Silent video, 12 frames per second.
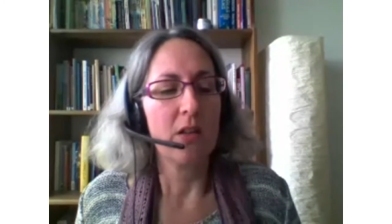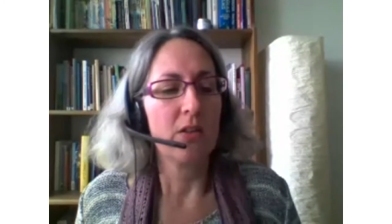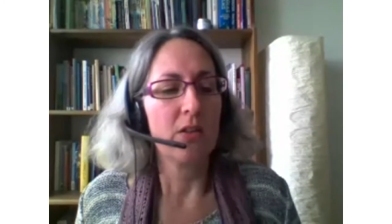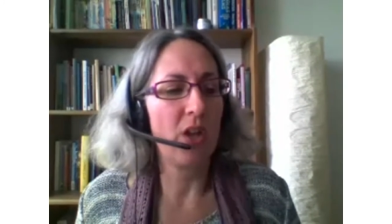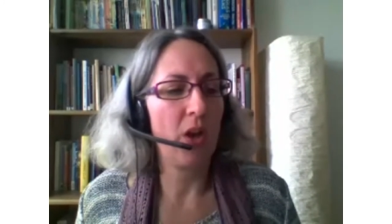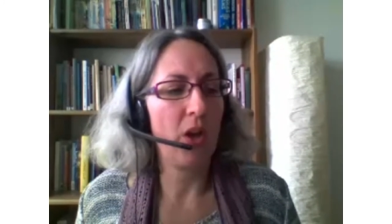
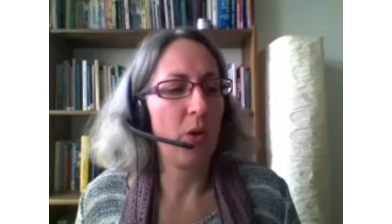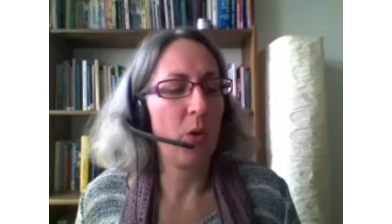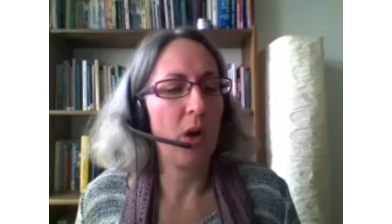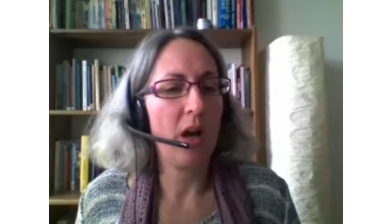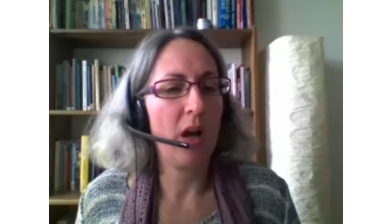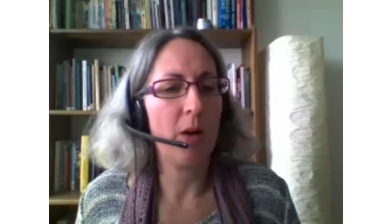So
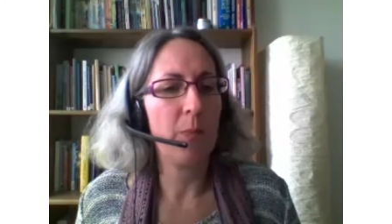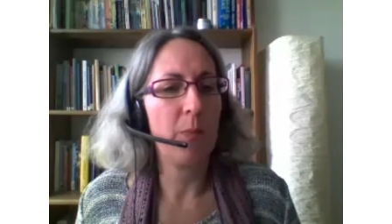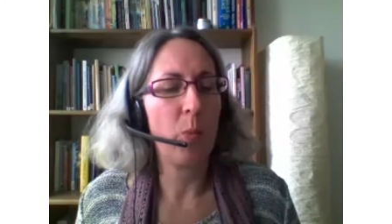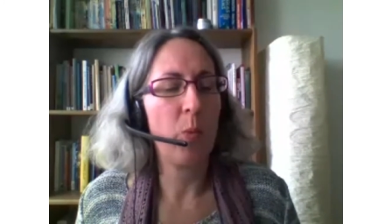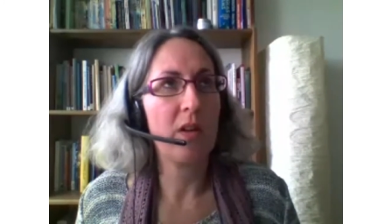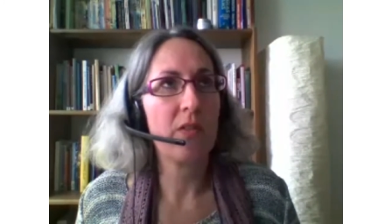
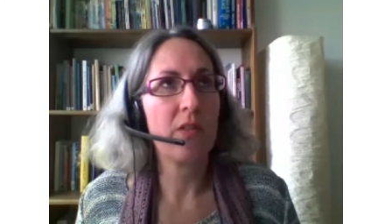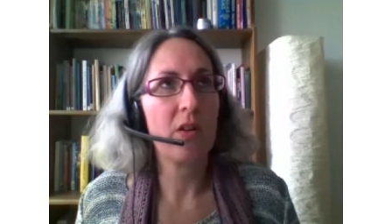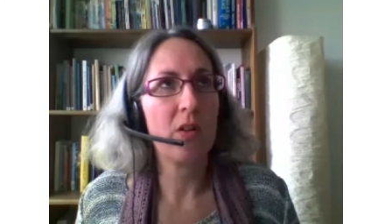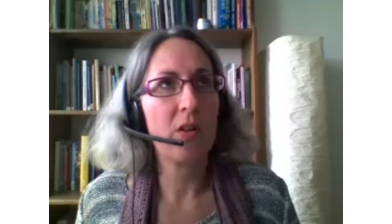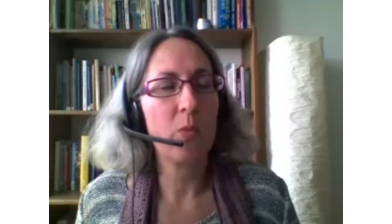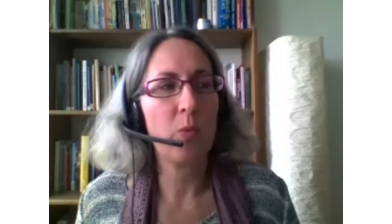one
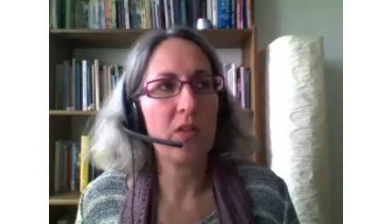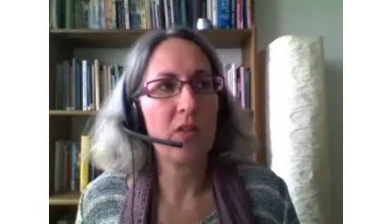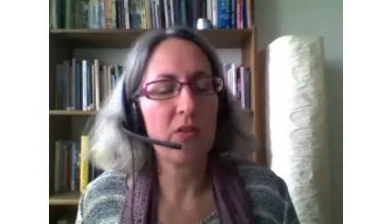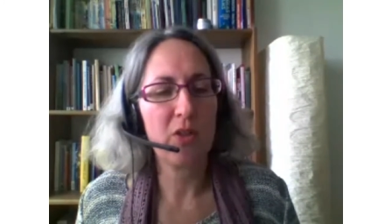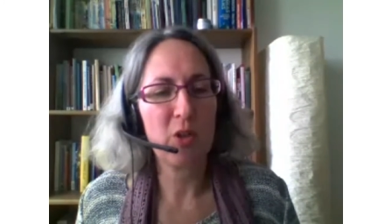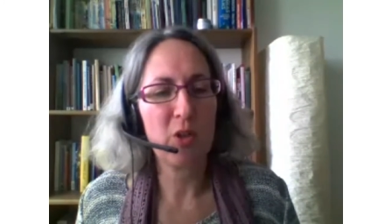of the
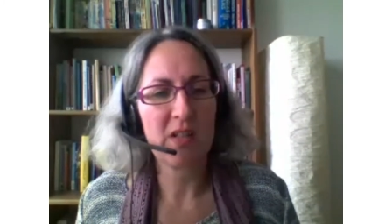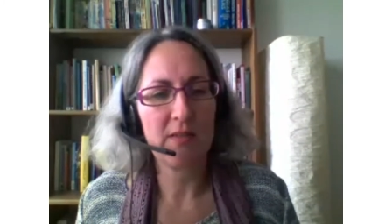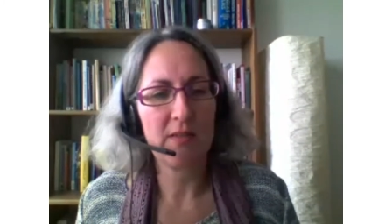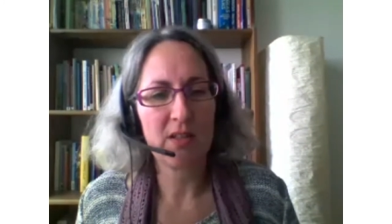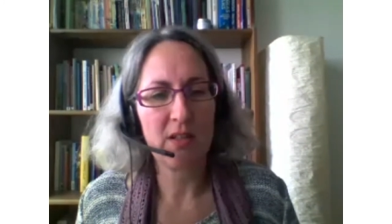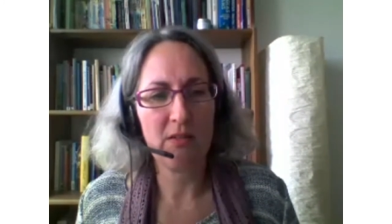groups I
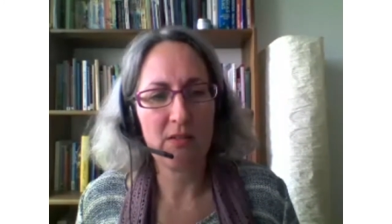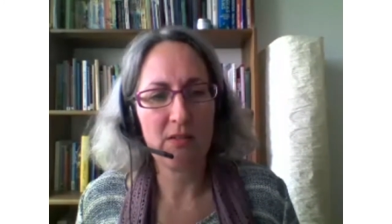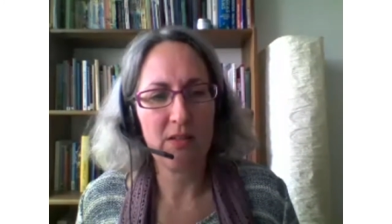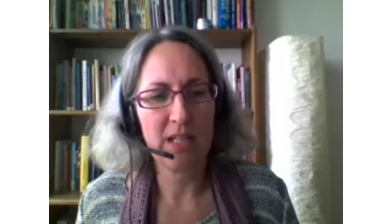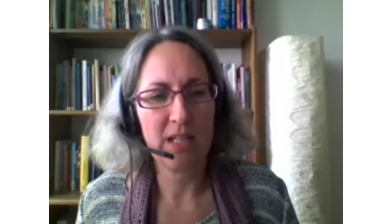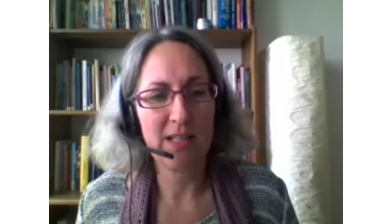
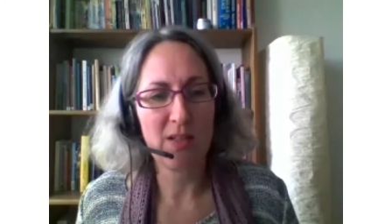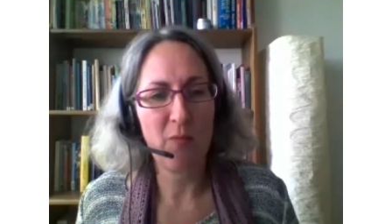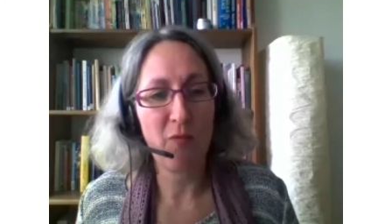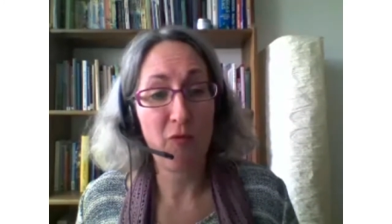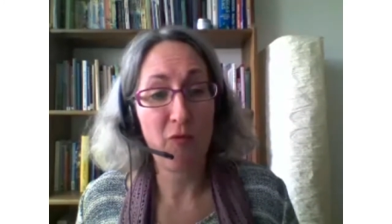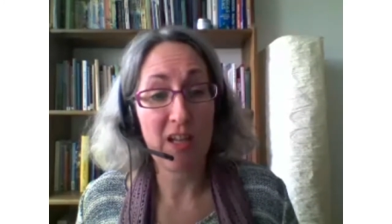started is
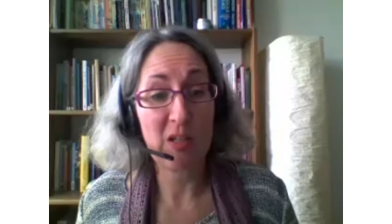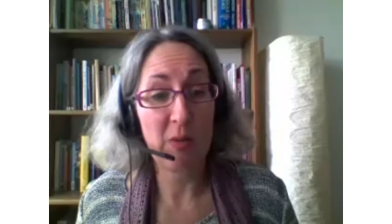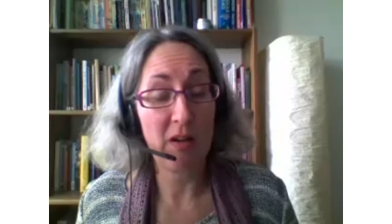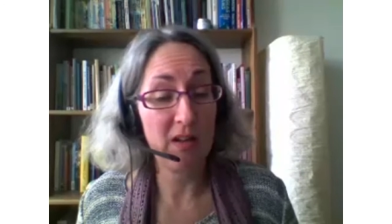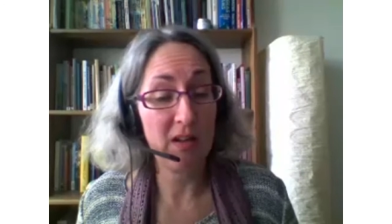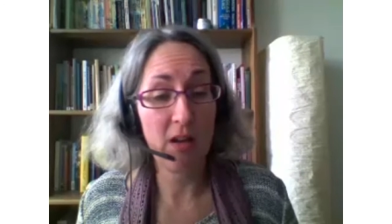on Facebook.
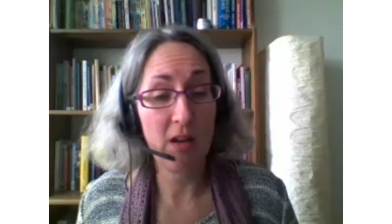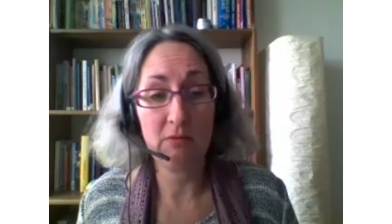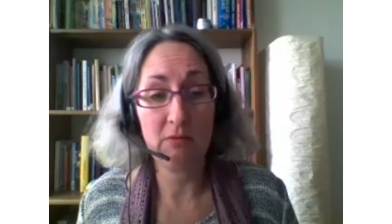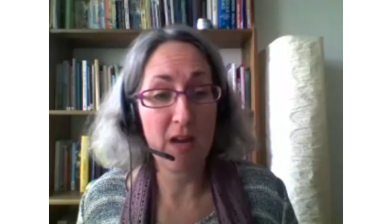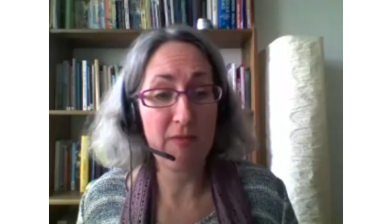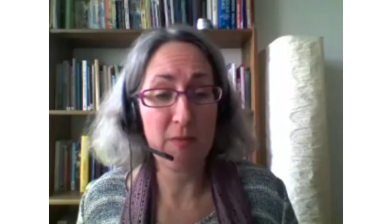I know
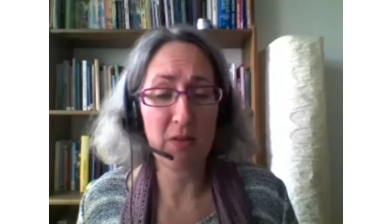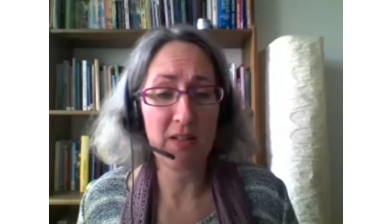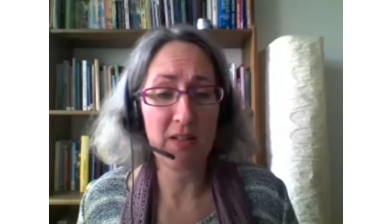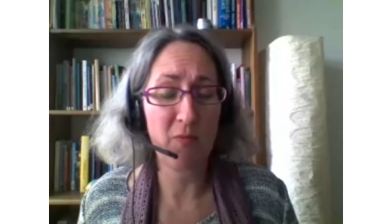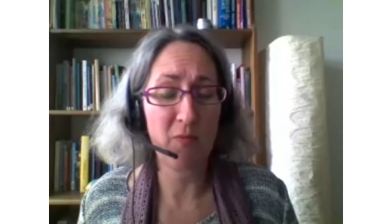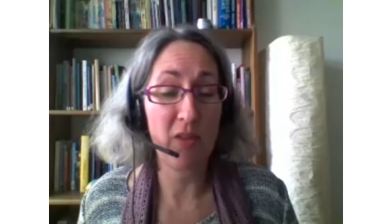not everybody's
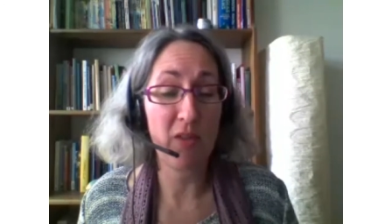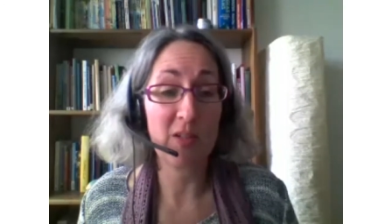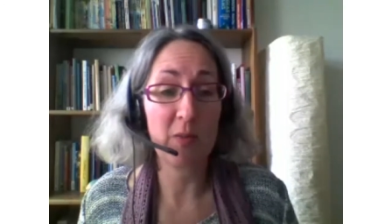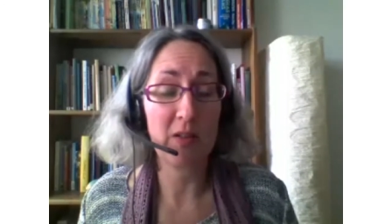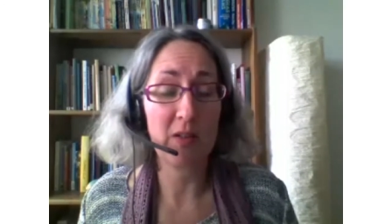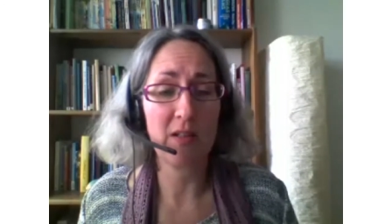on
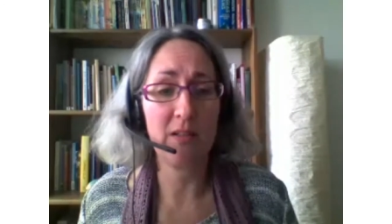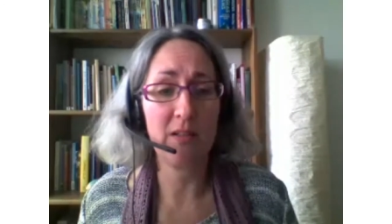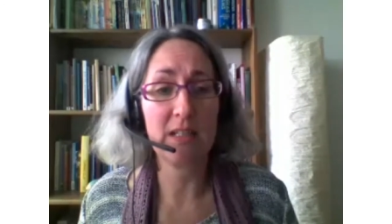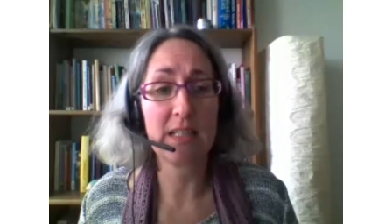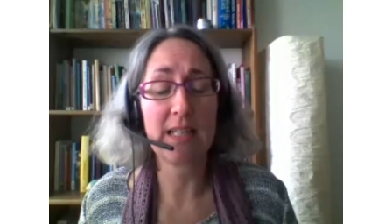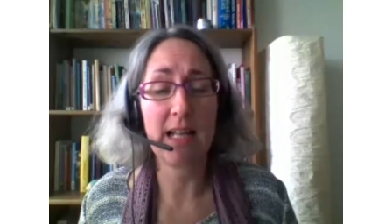Facebook, and I
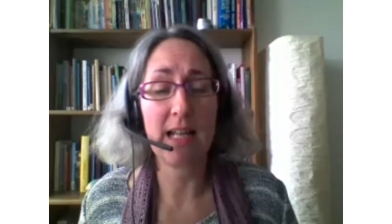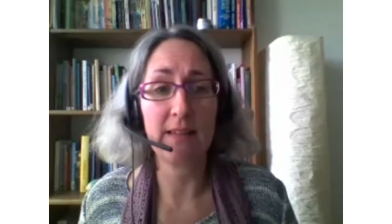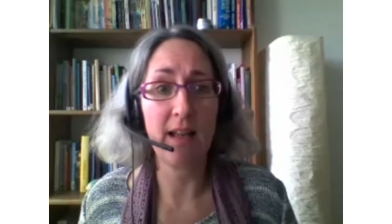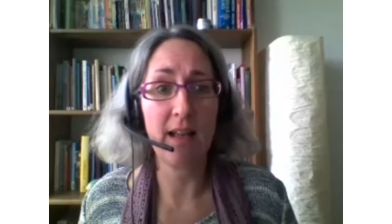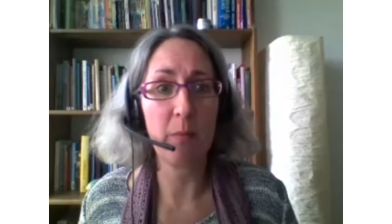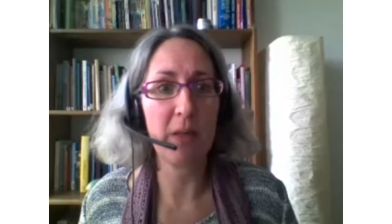understand
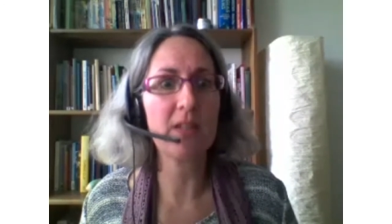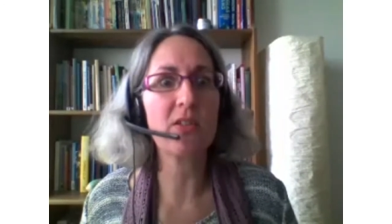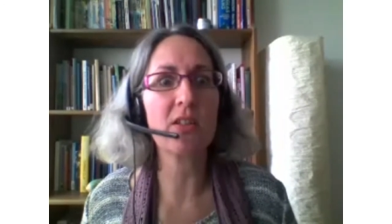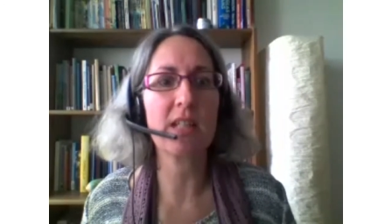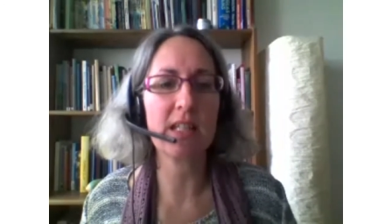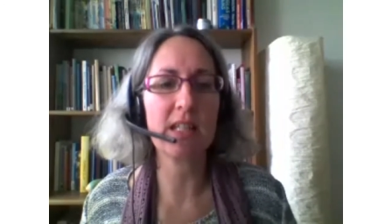that, but
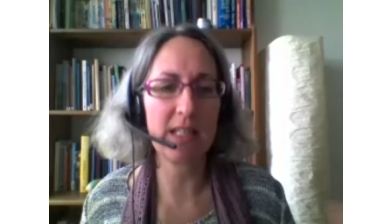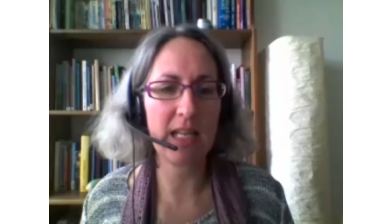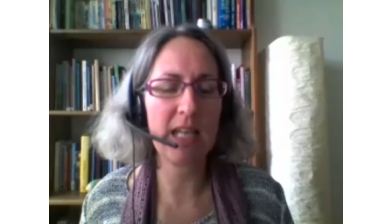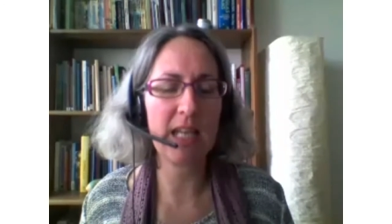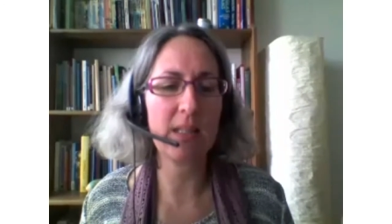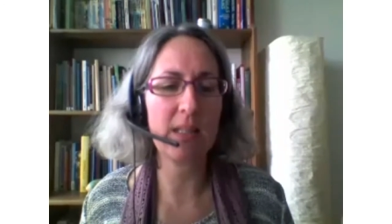it's an
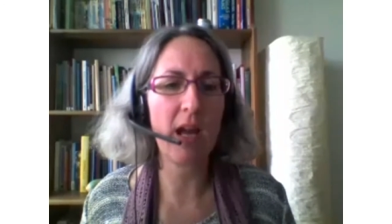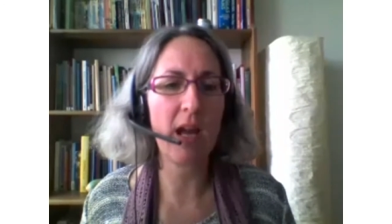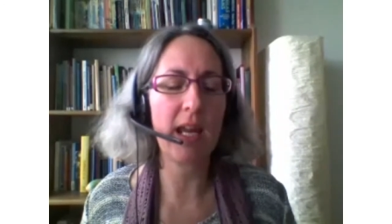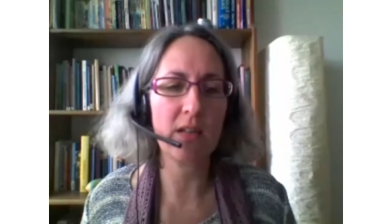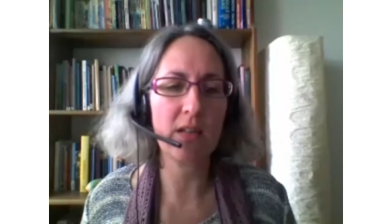easy way